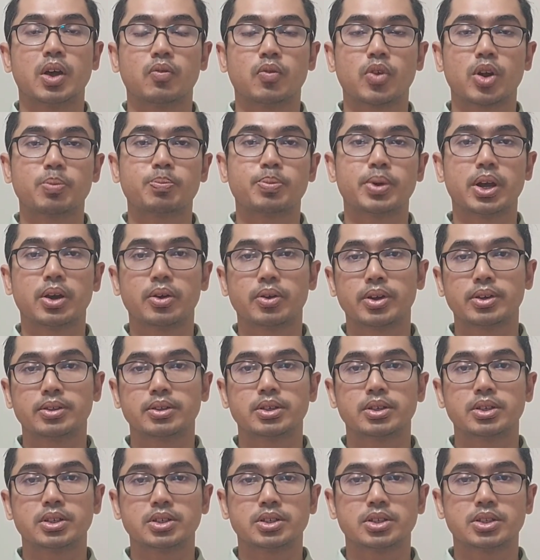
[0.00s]
For
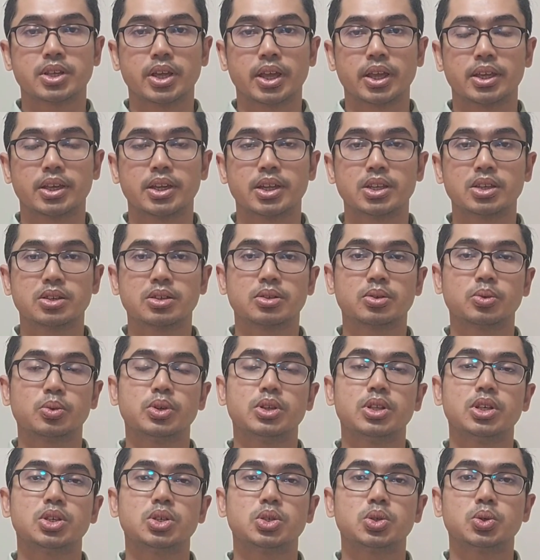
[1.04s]
prioritizing tickets,
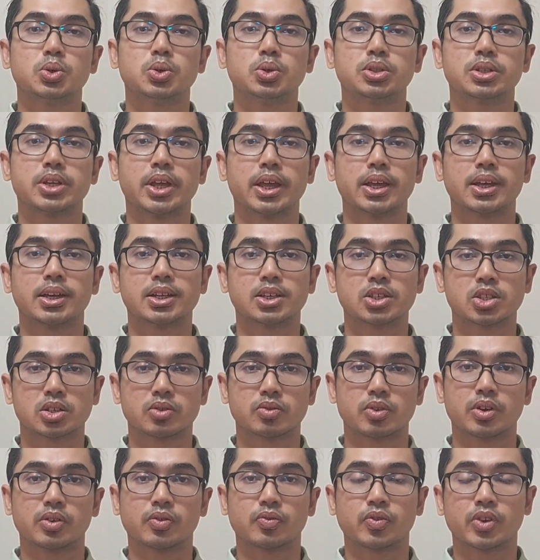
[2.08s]
we need to take
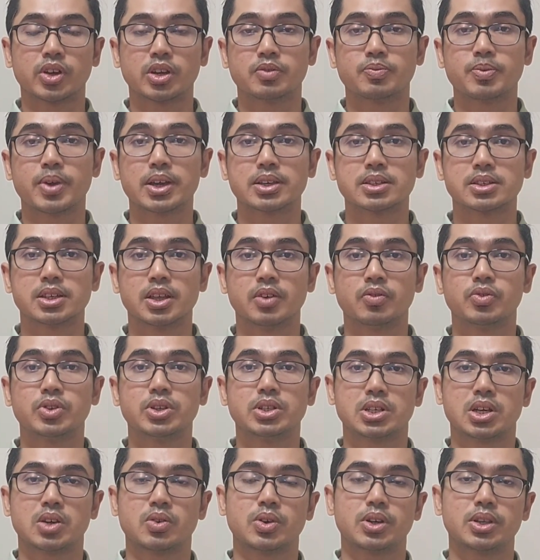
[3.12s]
customer feedbacks
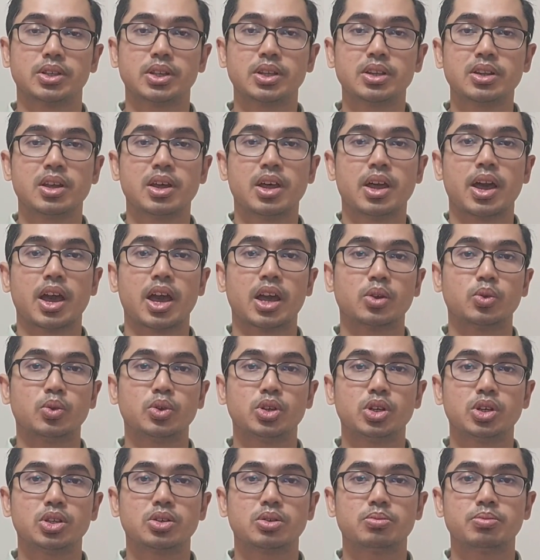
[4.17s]
every now and then, and we
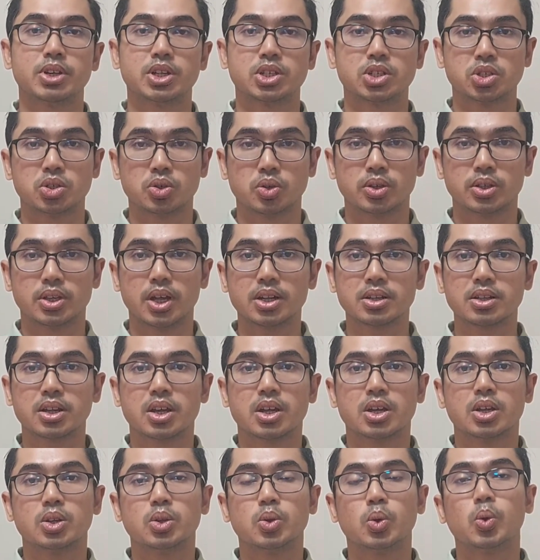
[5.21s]
need to make sure that
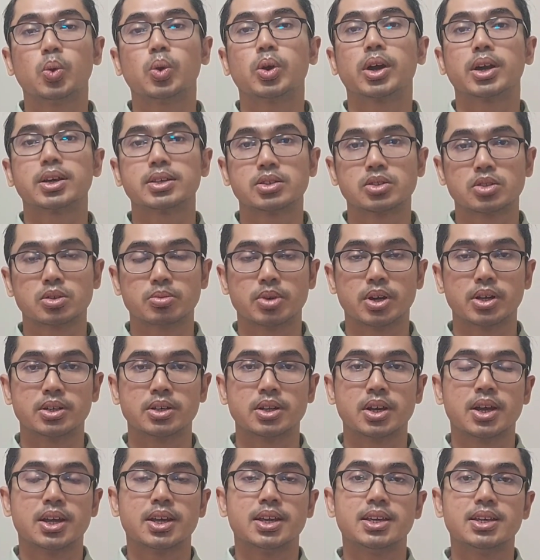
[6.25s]
no customer
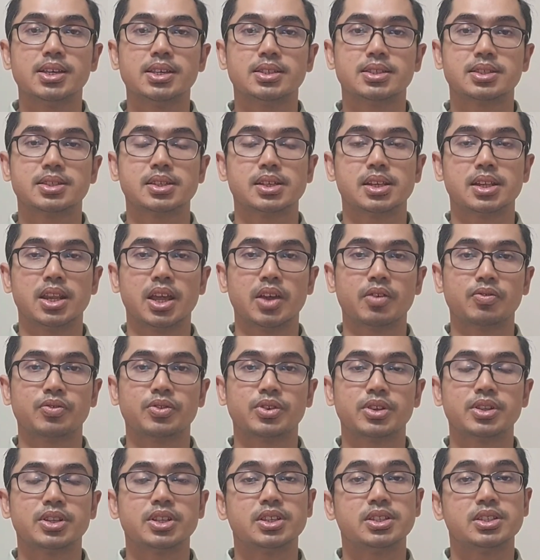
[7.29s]
is
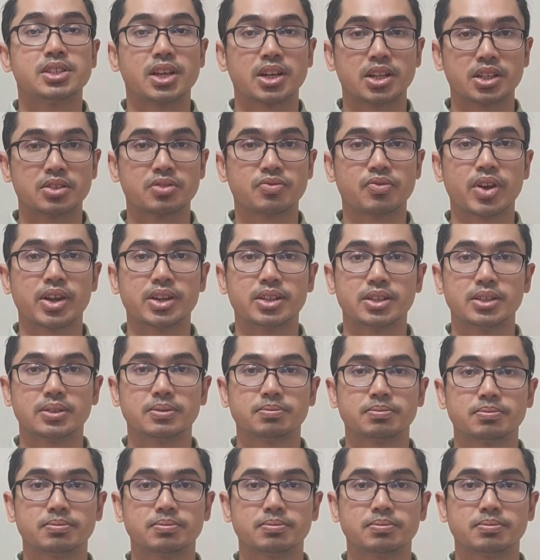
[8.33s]
left dissatisfied.